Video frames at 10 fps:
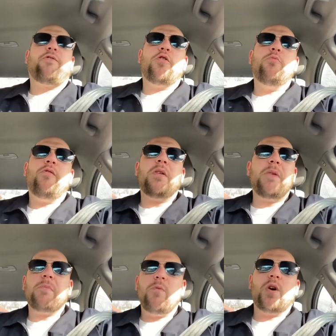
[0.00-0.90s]
for a movie to
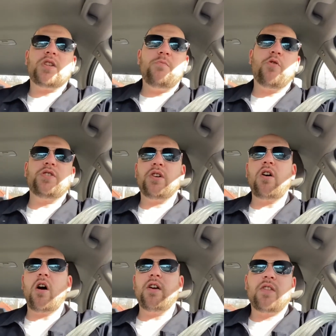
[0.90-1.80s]
make me want to smoke a
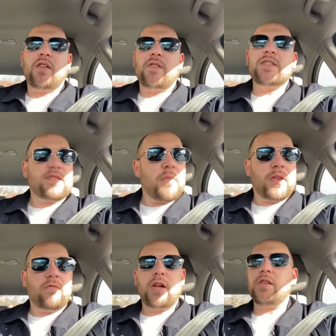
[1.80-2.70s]
cigar, I think that's
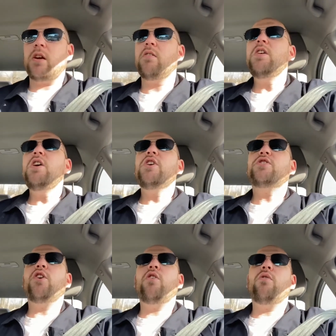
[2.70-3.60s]
something right there.
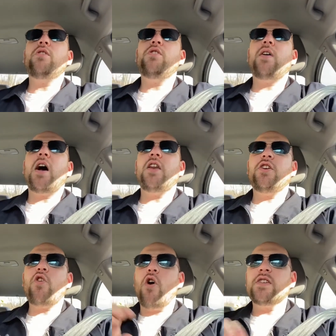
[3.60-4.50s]
So you got
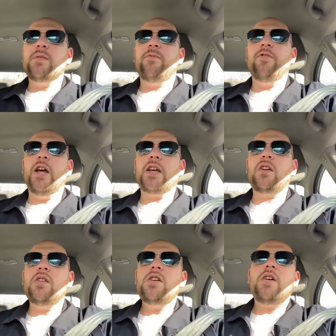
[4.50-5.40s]
an awesome
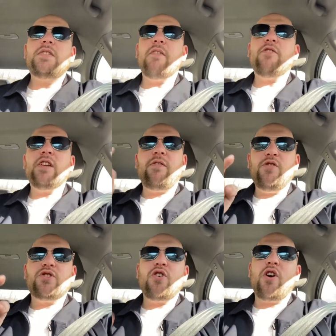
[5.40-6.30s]
flick definitely, if
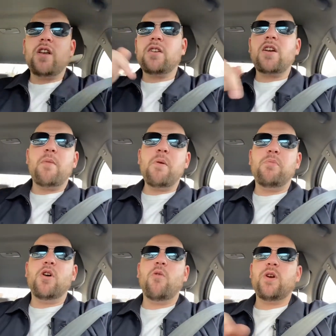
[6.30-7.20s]
you saw it, comment
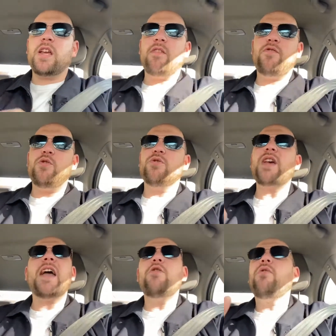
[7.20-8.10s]
below. I want to get views.
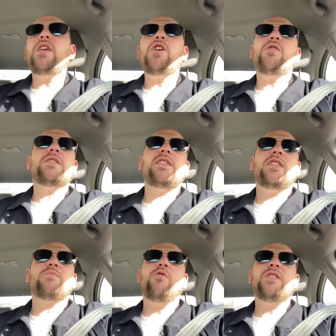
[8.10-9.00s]
I don't think you can say
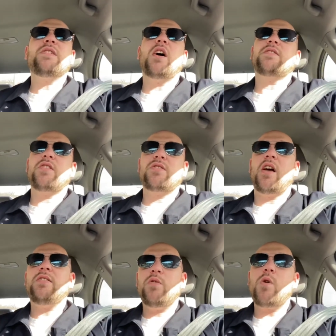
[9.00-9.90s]
this movie sucks. I,
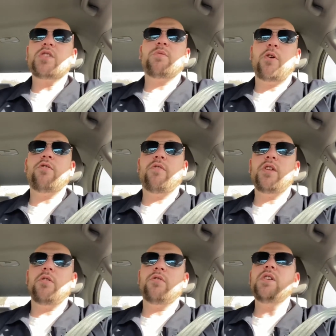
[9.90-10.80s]
I did watch some other
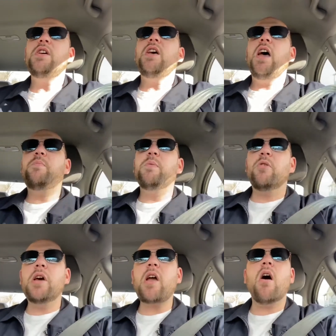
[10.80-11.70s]
videos, and people
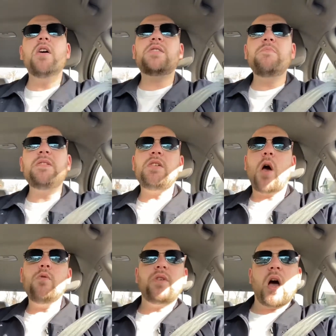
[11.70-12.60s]
are like, oh, it's
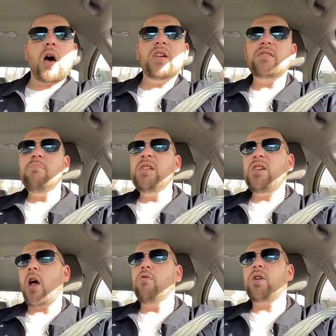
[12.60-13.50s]
mediocre. It's a
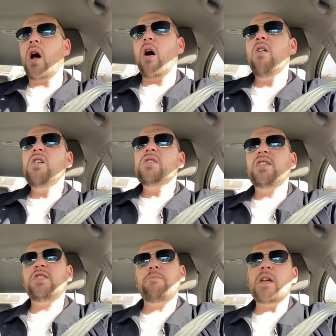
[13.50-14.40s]
mediocre
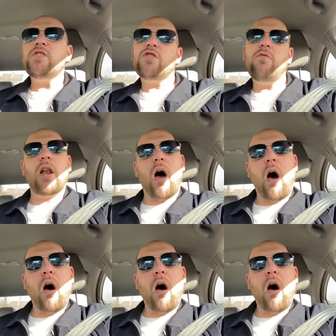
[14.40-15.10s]
suspense thriller.